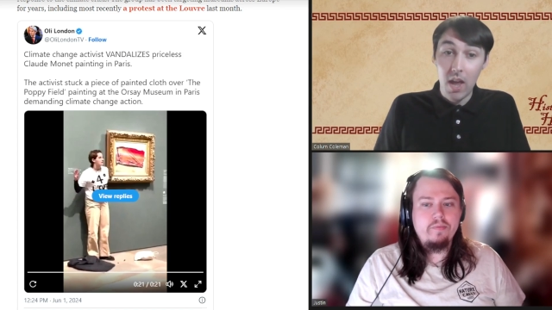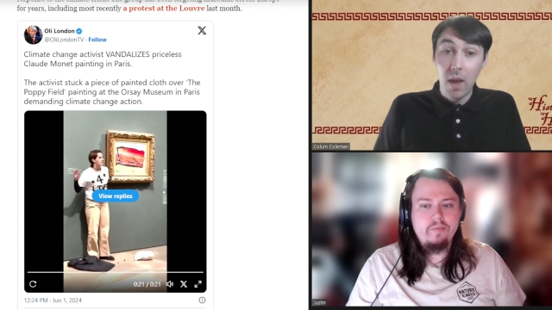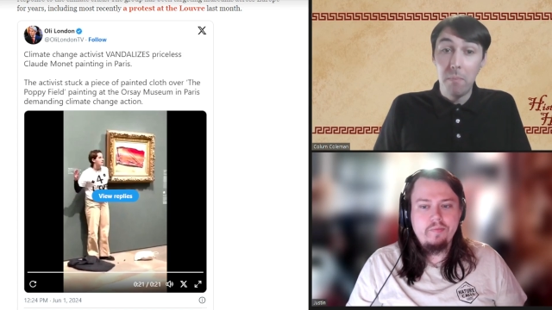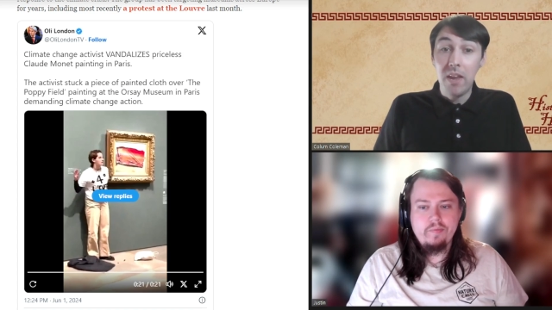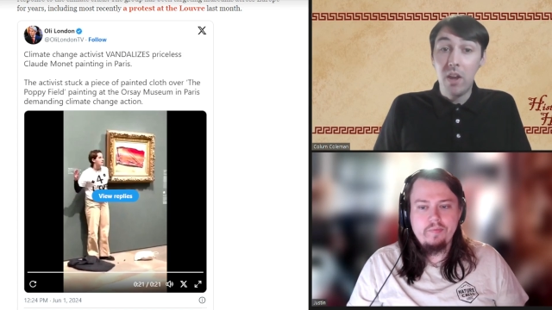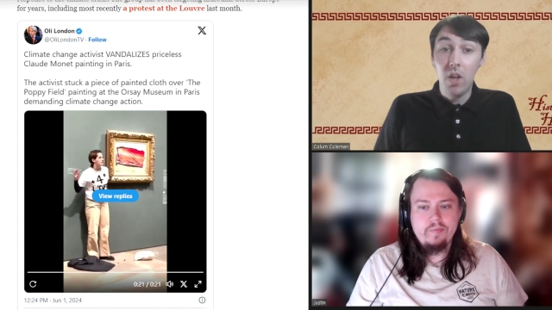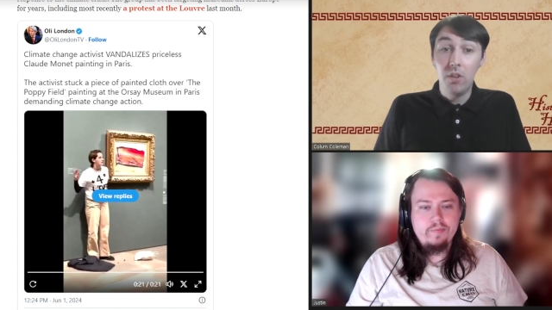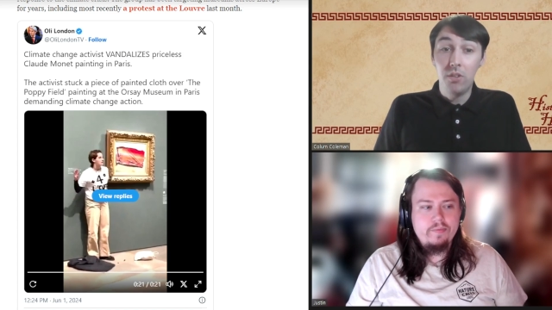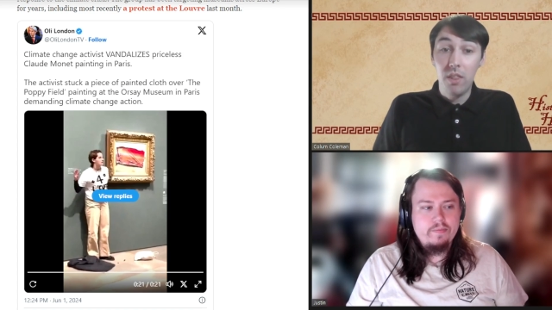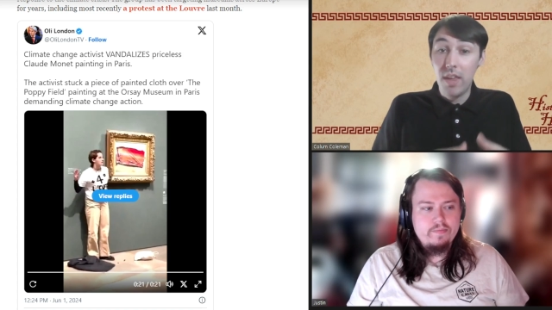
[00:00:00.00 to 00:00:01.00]
Speaker 1: because
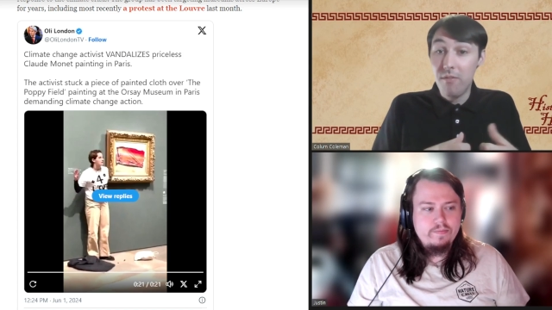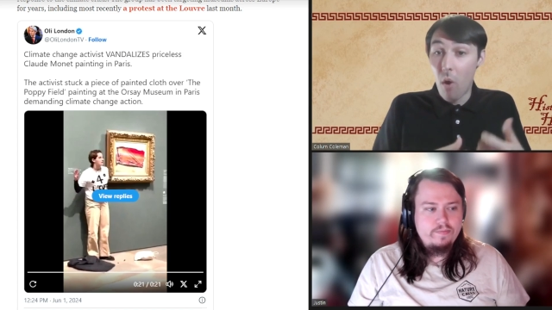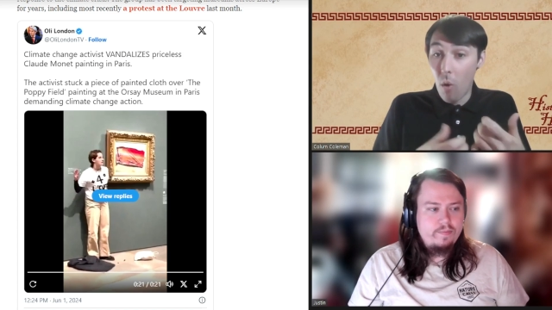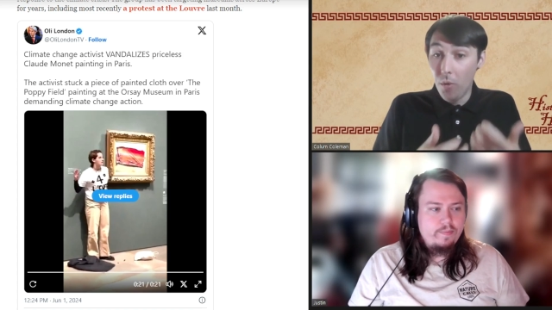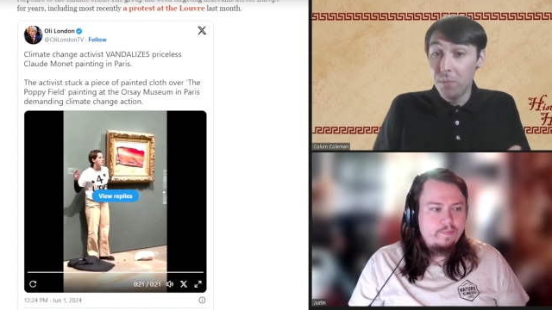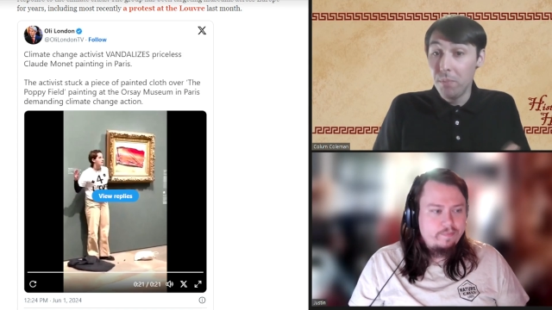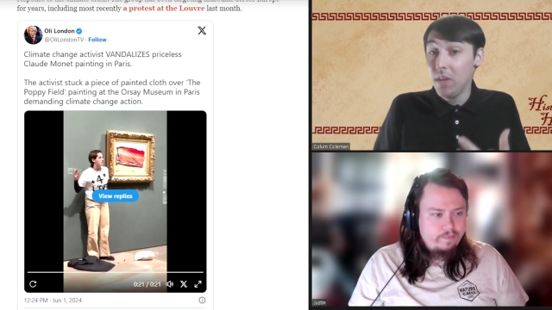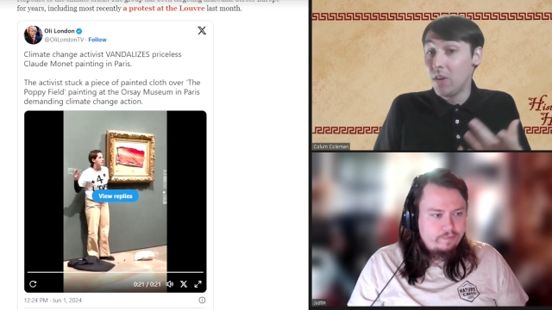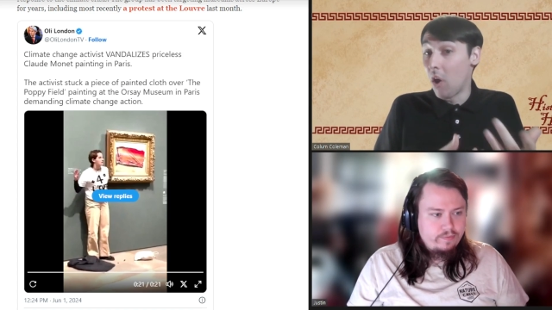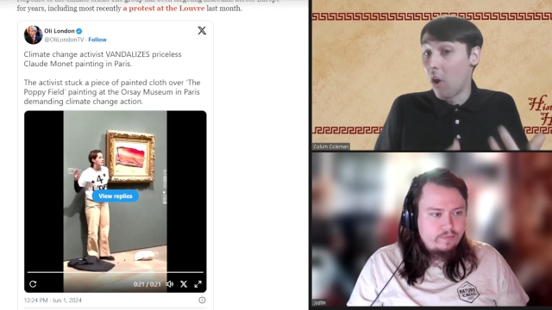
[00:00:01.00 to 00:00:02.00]
they've ultimately
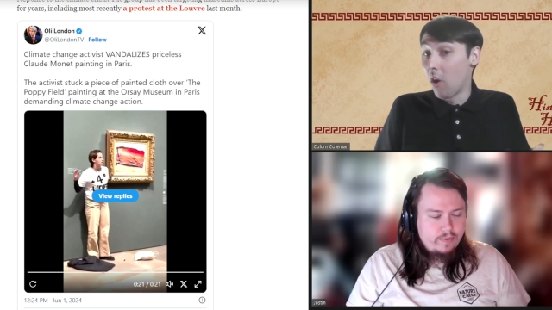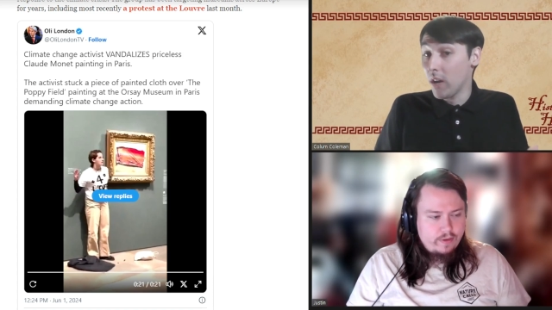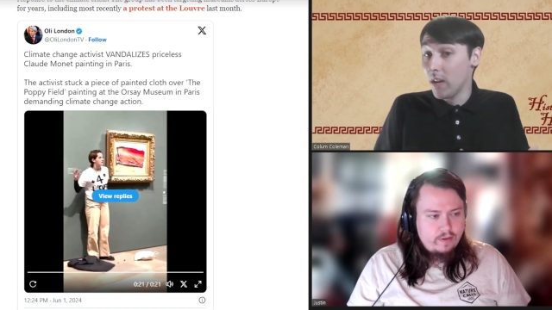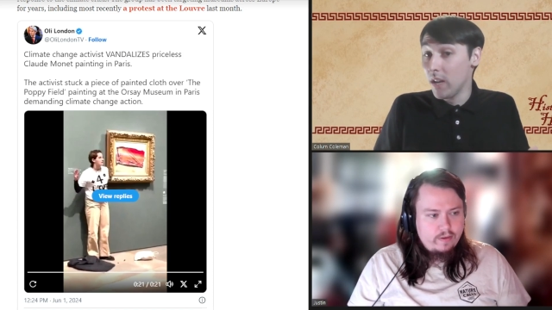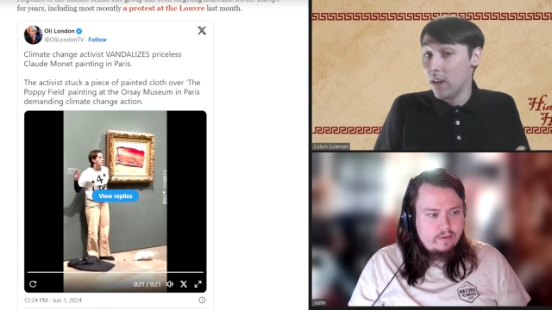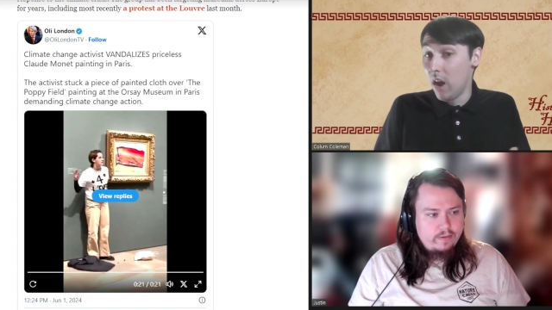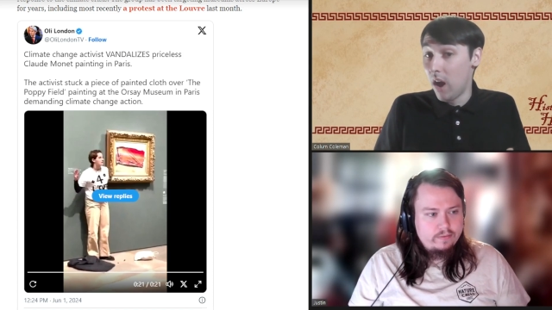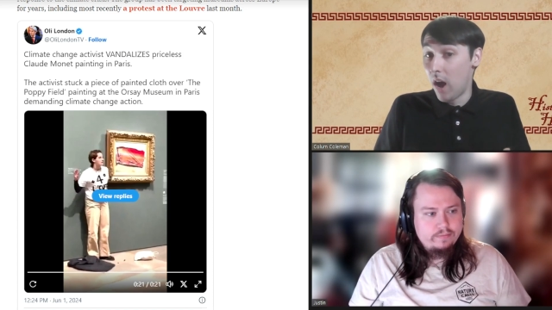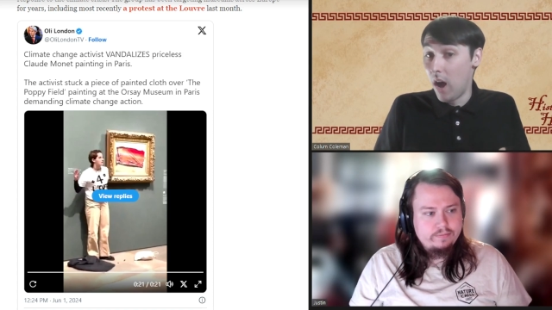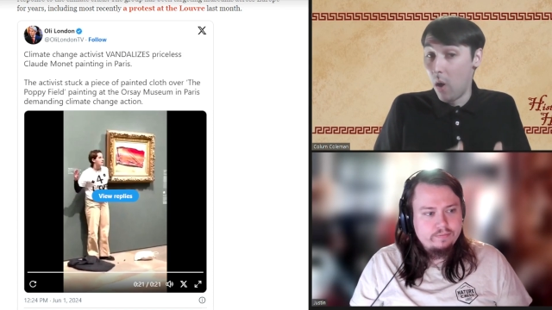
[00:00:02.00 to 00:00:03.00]
targeted
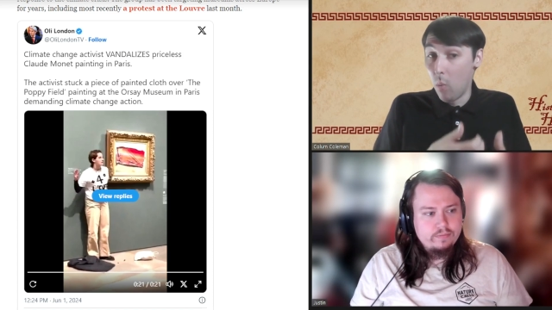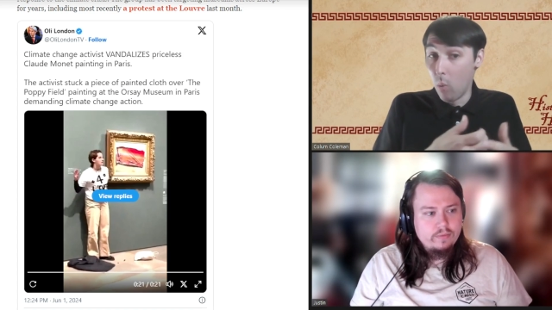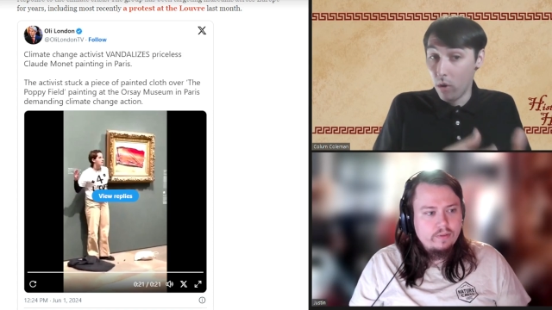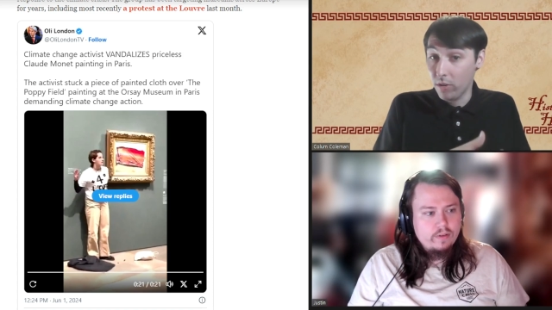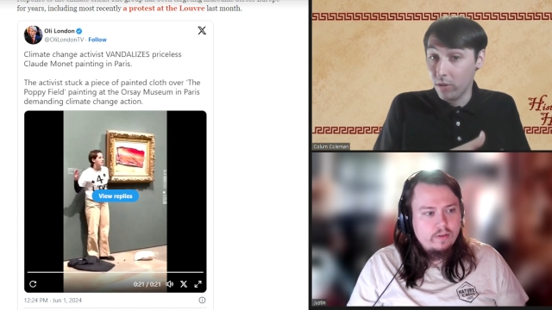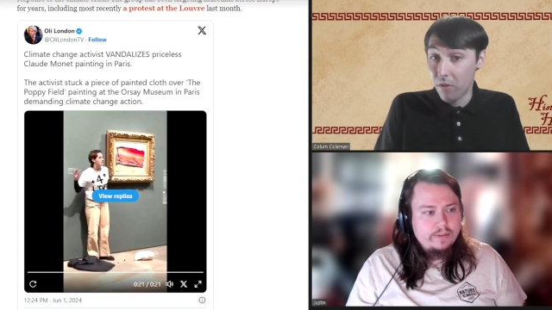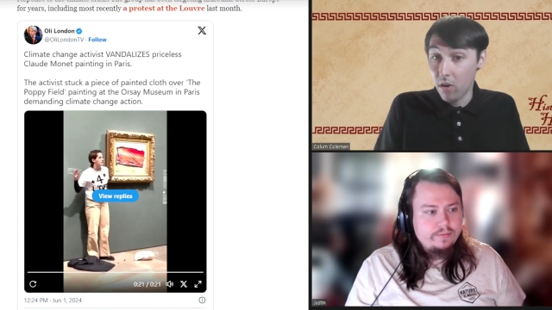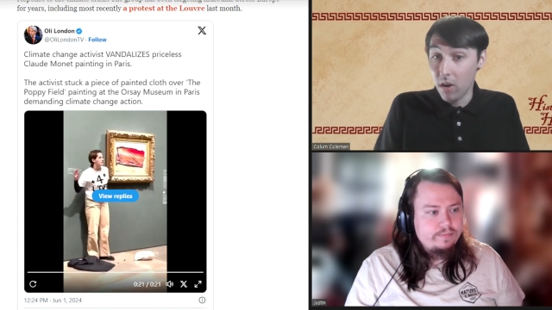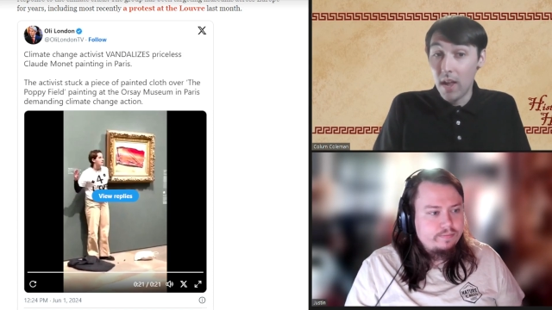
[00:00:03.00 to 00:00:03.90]
uh, works of art